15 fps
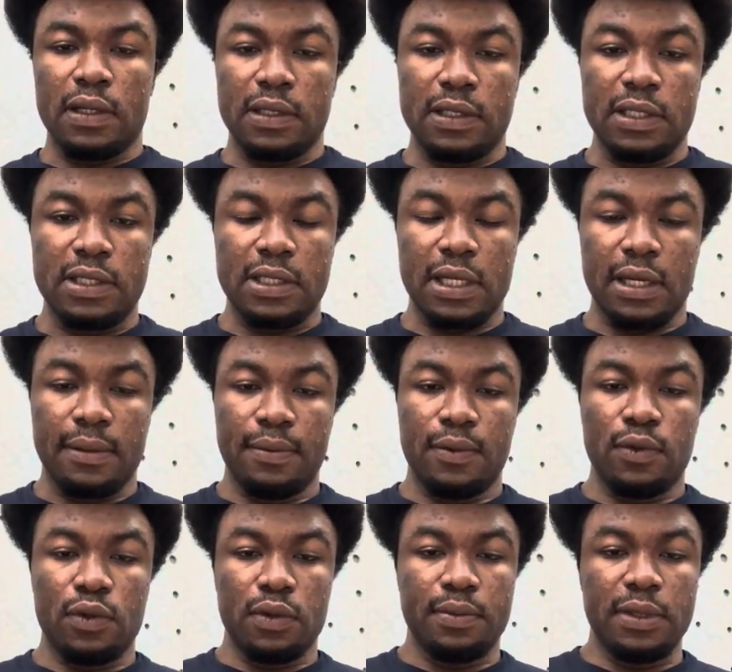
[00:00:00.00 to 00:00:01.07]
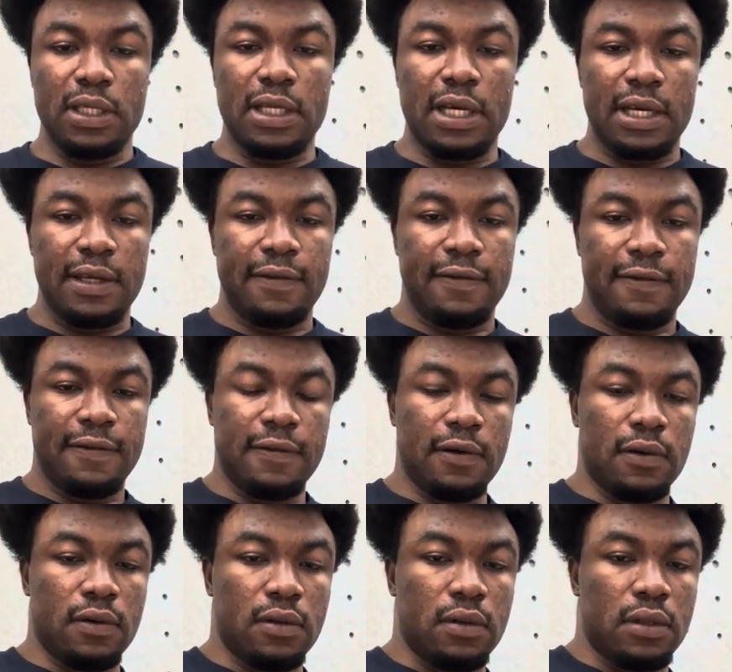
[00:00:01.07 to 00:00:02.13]
this app would be live
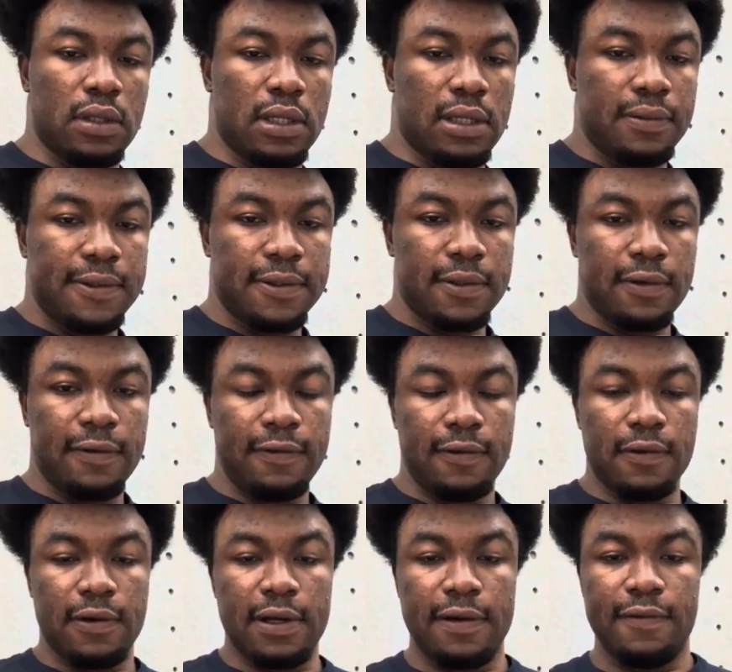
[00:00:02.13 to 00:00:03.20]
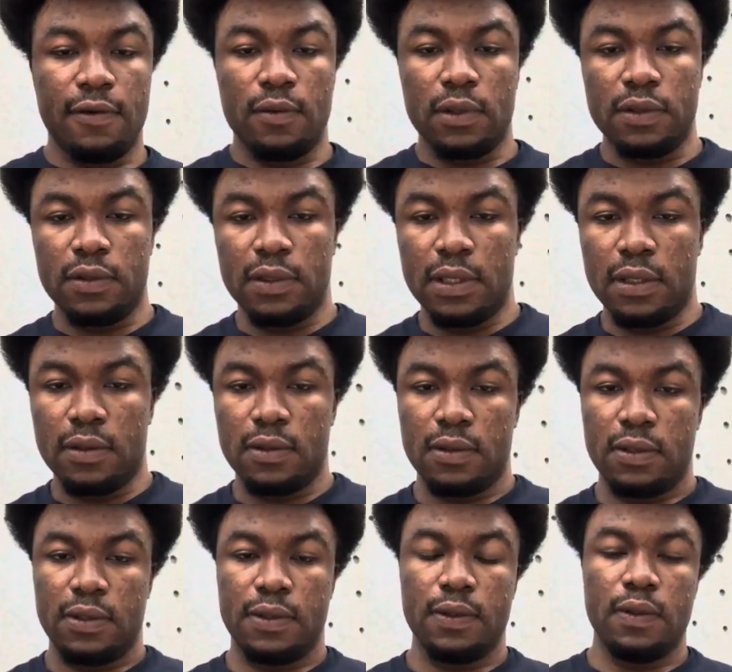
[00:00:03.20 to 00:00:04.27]
on App Store for everyone to download.
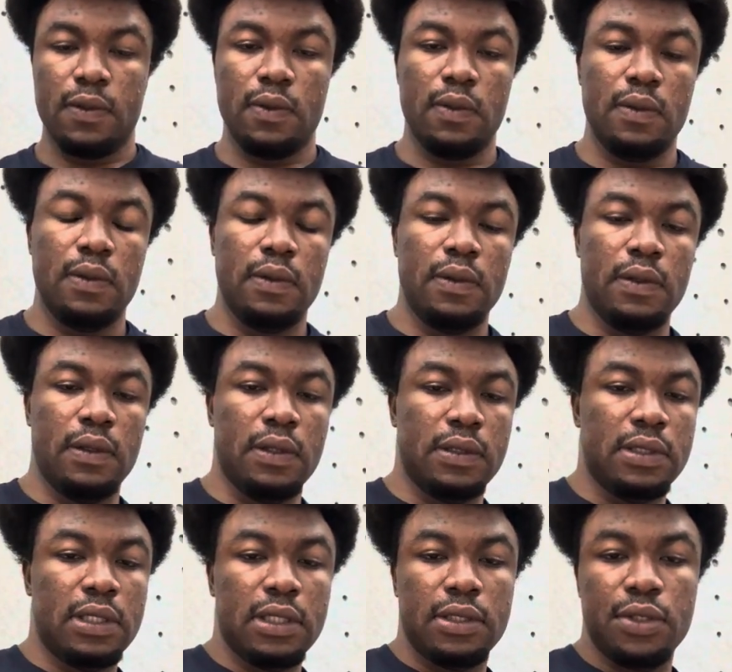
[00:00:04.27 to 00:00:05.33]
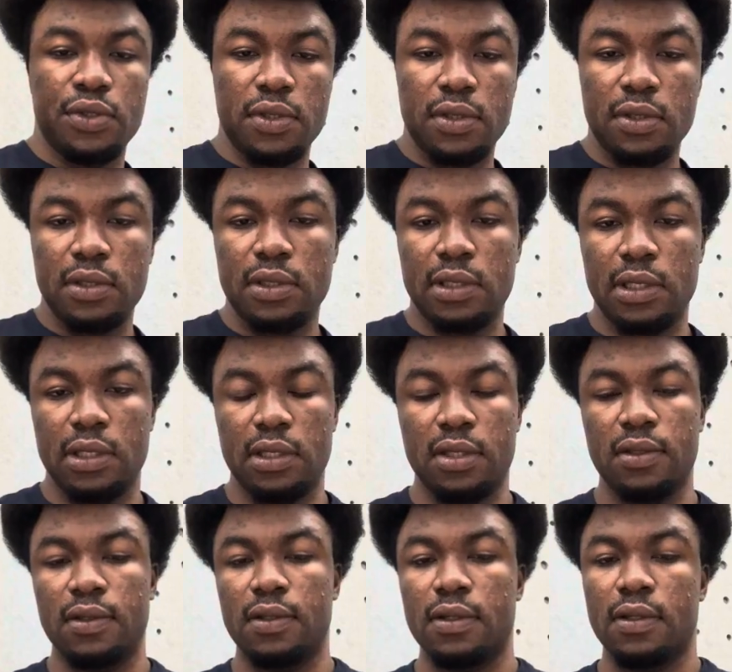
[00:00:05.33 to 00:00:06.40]
So stay tuned,
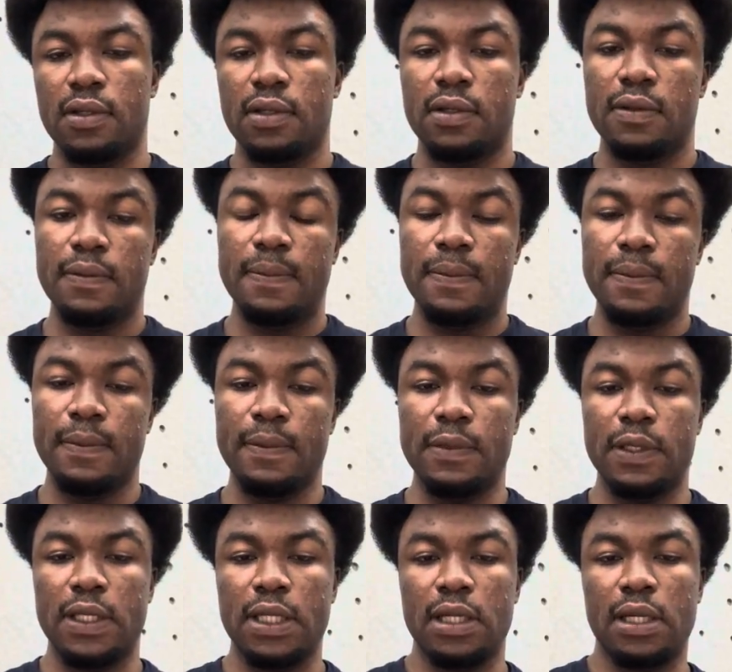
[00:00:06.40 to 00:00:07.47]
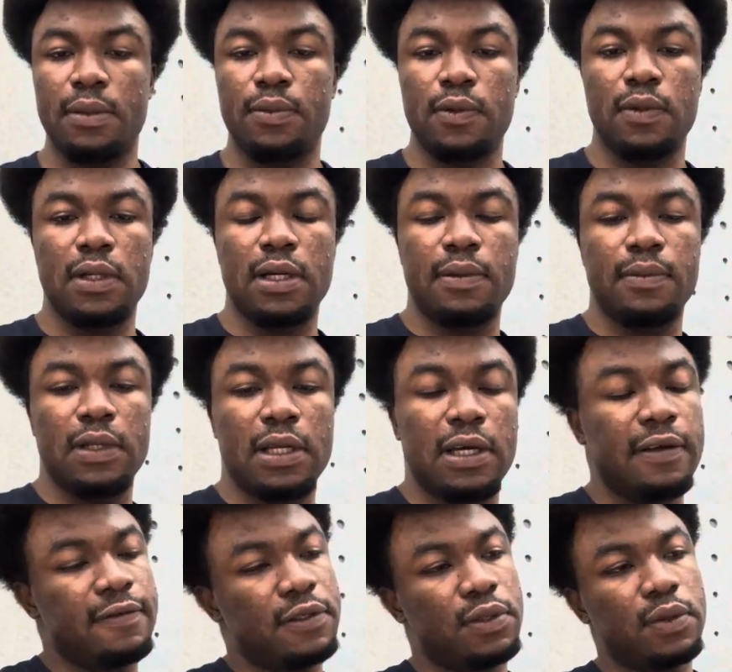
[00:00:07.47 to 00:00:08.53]
and the app will come
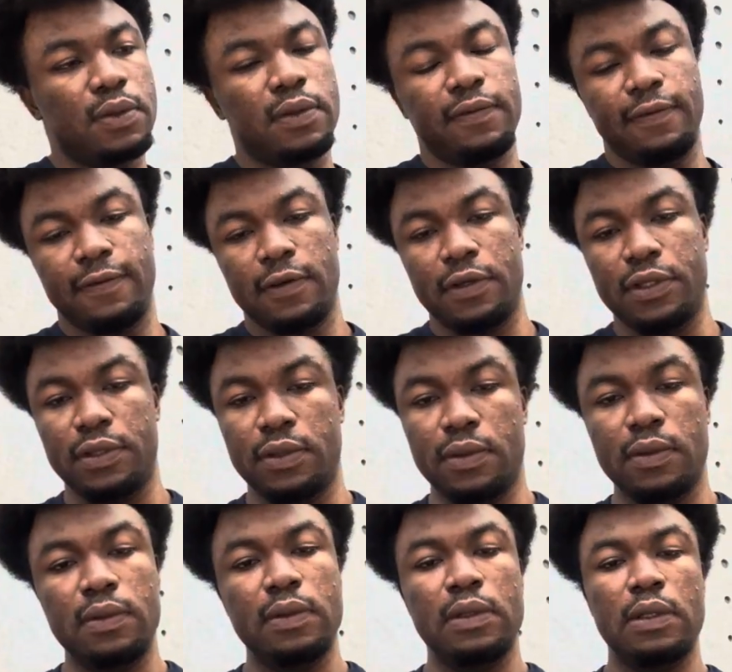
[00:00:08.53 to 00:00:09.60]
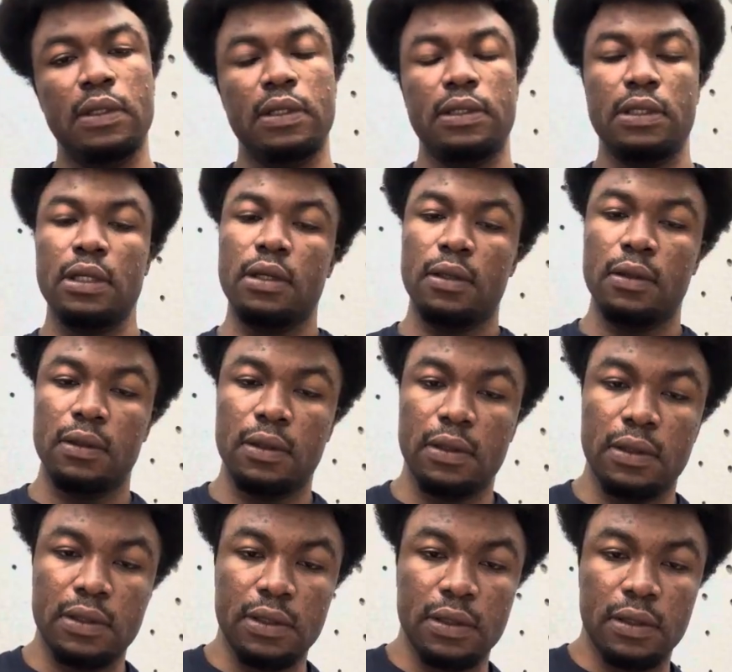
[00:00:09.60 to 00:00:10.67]
live soon for you to download
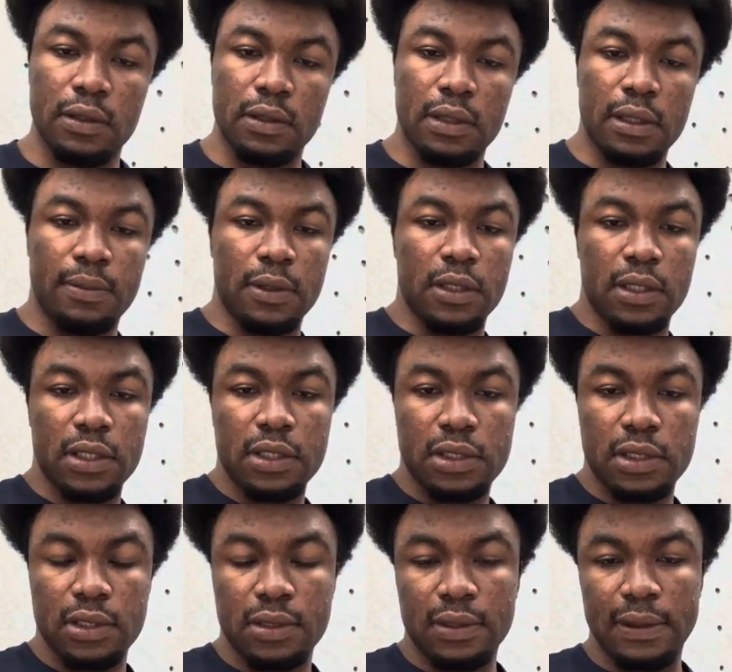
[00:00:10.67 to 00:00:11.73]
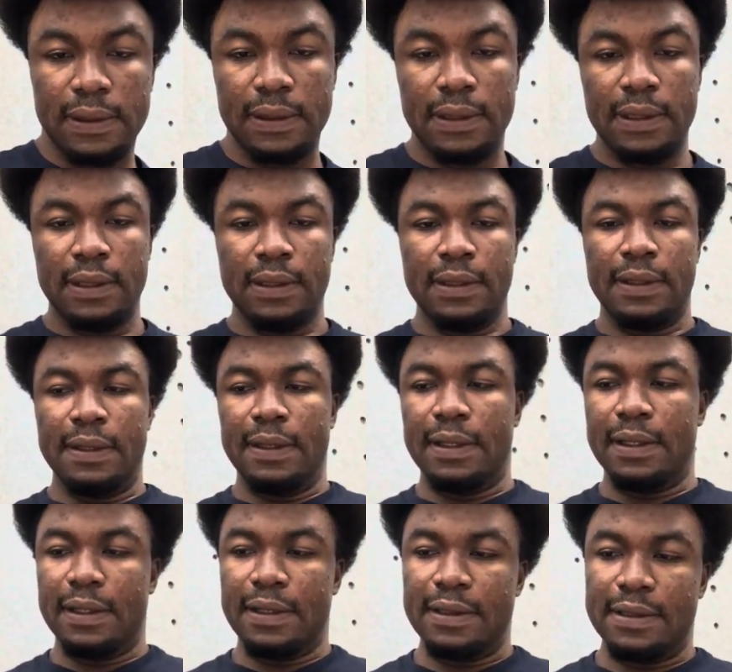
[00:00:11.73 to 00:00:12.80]
on your application.
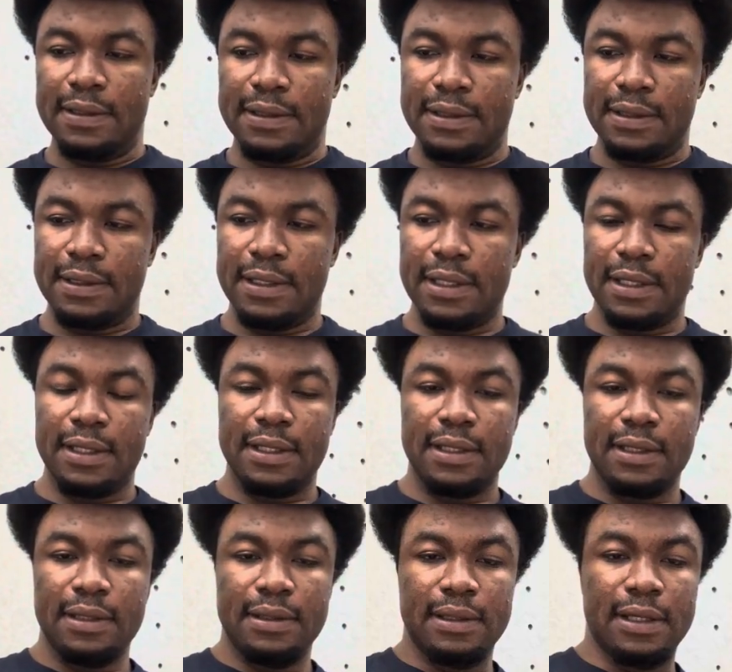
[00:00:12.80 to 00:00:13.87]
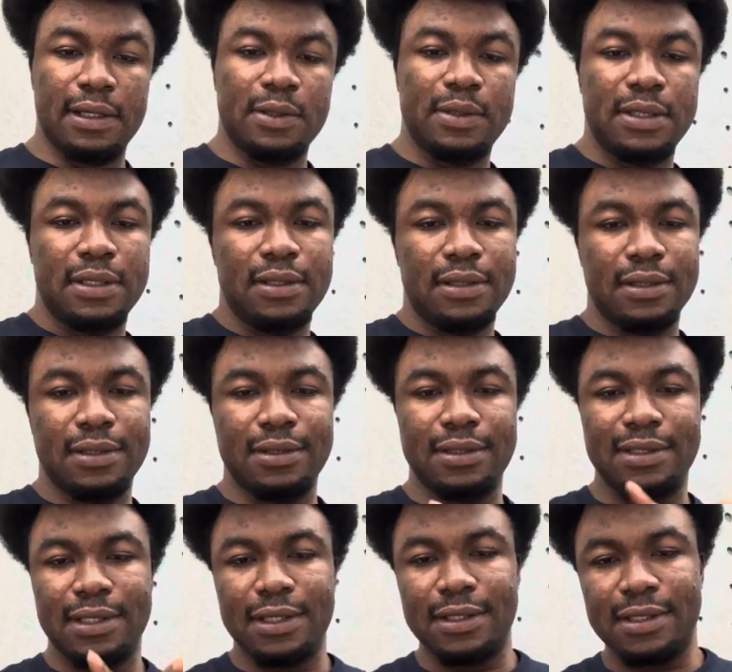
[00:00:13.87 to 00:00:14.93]
Stay healthy and
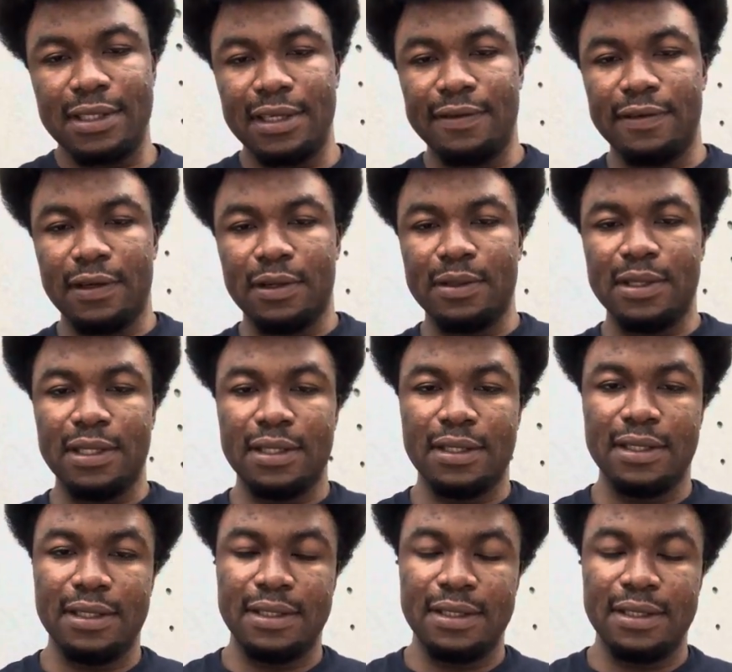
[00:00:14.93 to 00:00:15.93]
stay safe out there.